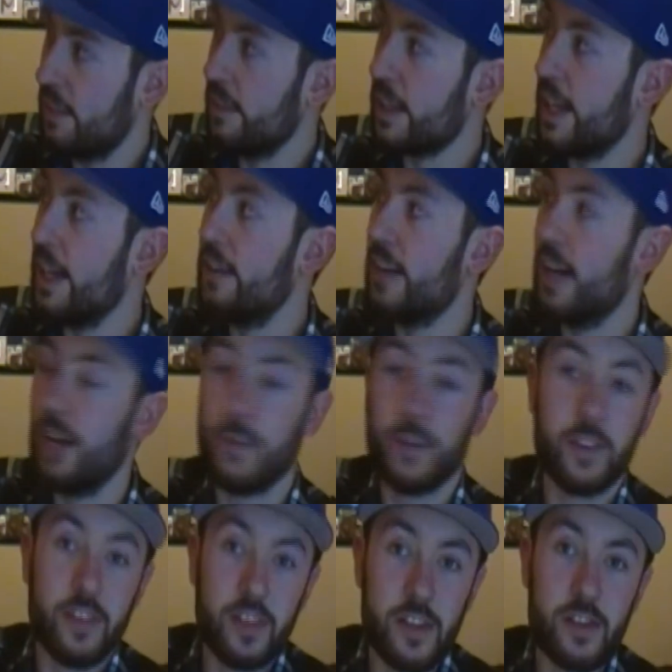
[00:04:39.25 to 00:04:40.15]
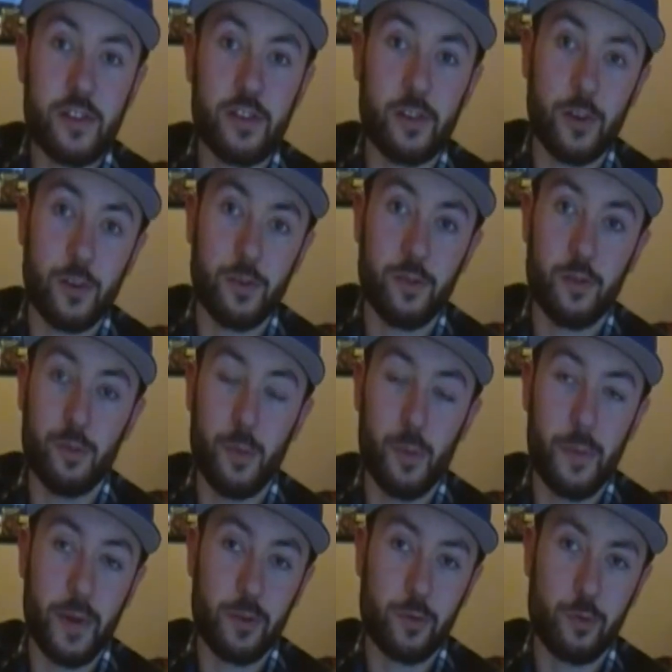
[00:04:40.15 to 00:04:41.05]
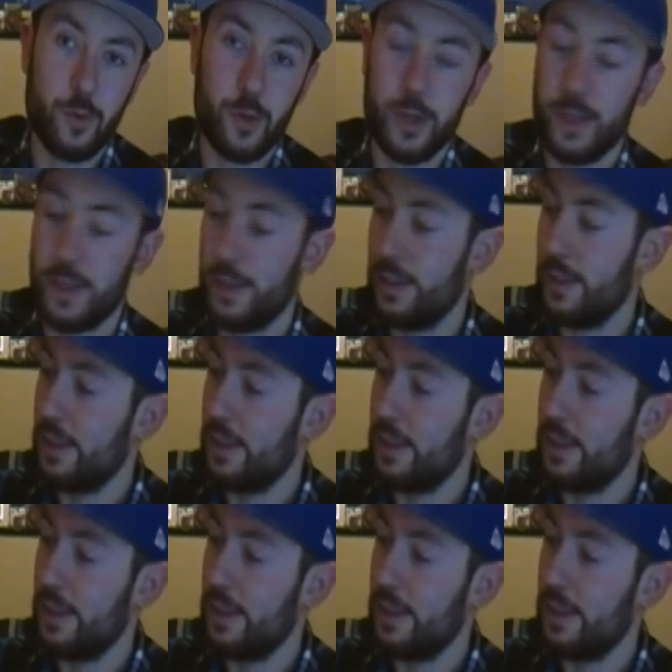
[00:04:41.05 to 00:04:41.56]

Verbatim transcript: Like hell, I have a t-shirt of Super Metroid.